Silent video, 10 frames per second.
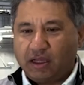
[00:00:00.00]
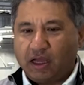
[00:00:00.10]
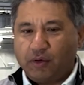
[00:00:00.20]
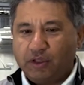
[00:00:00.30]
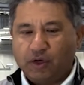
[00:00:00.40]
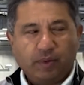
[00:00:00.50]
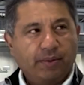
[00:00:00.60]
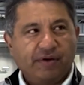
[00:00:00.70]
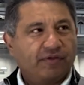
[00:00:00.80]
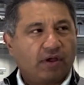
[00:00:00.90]
uh you know we
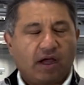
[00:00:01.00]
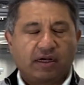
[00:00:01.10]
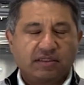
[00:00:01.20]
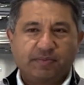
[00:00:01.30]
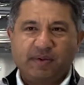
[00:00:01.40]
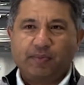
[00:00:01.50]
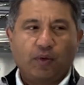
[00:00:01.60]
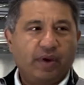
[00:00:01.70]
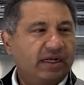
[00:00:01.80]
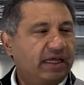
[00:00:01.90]
were even talking to some people
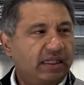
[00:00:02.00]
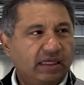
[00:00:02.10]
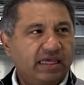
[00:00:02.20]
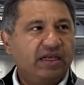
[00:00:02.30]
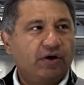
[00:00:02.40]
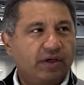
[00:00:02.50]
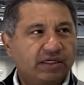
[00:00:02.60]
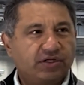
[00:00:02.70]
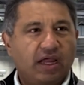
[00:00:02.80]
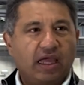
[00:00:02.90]
waiting to get in the keynote
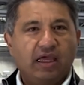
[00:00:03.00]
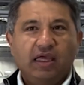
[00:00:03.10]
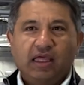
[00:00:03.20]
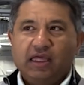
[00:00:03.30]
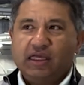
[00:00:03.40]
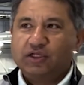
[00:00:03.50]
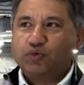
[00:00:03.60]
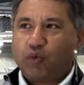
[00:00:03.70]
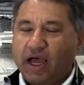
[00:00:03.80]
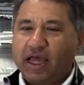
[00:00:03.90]
yesterday. Yeah. Is
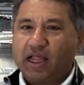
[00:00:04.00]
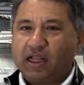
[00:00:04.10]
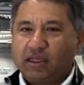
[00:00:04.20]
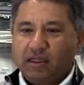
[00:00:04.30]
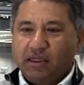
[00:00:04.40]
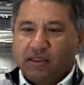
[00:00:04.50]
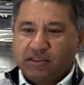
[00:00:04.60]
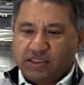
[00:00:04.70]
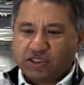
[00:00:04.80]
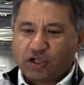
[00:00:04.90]
while
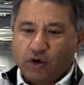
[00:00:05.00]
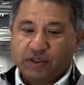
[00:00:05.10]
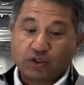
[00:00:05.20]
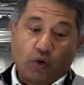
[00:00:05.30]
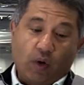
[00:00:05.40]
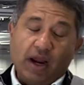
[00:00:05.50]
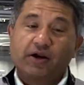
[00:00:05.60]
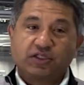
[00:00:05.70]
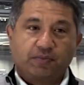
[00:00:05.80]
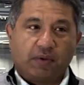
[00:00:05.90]
Cisco has
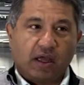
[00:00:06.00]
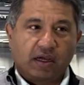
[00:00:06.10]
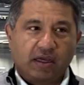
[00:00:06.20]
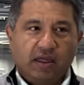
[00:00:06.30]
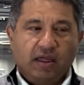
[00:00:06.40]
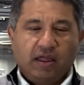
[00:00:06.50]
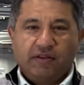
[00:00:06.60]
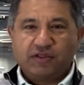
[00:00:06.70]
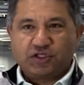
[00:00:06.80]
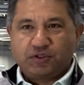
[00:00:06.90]
acquired Splunk,
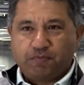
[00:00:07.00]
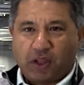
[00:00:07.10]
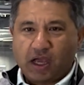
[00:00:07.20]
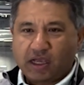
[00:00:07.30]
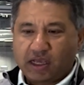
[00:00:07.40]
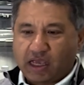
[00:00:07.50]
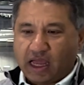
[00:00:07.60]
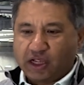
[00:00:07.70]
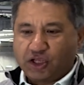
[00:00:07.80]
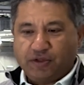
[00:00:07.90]
the Splunk
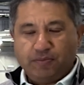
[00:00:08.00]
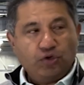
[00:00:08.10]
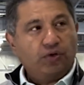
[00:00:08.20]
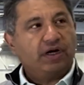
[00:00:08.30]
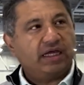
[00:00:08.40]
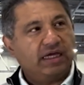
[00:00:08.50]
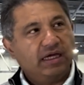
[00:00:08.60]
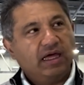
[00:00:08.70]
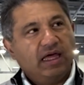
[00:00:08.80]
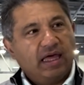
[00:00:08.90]
kind of community
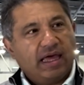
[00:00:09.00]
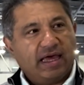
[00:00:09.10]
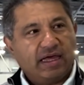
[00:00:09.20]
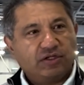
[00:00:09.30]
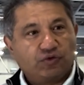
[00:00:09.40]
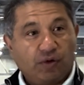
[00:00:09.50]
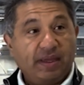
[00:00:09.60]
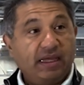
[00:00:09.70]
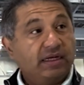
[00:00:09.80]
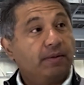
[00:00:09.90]
has
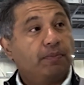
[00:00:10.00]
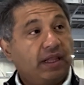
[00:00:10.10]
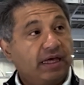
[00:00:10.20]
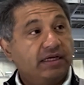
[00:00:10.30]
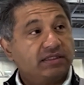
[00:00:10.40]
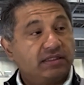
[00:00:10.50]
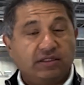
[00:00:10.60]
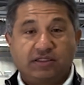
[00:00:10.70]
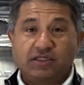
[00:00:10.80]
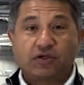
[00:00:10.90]
remained in place yeah.
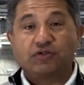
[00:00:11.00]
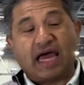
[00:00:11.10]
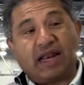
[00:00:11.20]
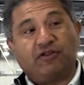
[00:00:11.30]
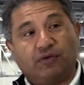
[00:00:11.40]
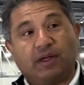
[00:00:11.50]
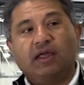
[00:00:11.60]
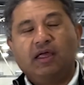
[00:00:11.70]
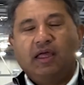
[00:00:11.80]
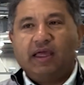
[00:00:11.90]
and Cisco's added to it.
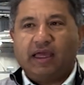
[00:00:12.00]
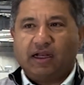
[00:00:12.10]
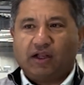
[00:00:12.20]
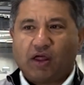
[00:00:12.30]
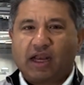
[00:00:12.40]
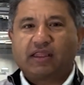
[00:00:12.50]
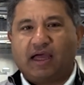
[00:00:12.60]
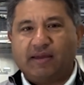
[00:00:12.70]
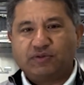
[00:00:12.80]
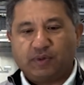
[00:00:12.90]
And a lot of
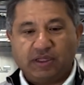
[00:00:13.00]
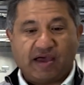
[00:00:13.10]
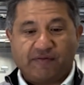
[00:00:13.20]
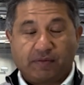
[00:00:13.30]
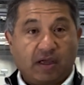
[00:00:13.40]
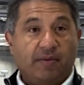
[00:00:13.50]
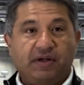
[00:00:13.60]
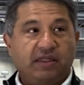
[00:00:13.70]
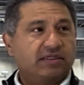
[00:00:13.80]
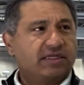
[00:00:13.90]
times when you have a
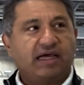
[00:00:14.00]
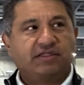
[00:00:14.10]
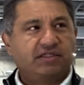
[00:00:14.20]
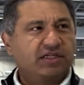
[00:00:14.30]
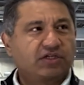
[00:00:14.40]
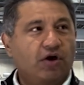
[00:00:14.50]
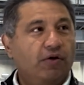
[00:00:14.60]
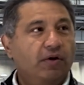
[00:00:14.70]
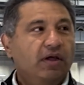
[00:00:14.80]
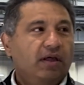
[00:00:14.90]
company the size of Cisco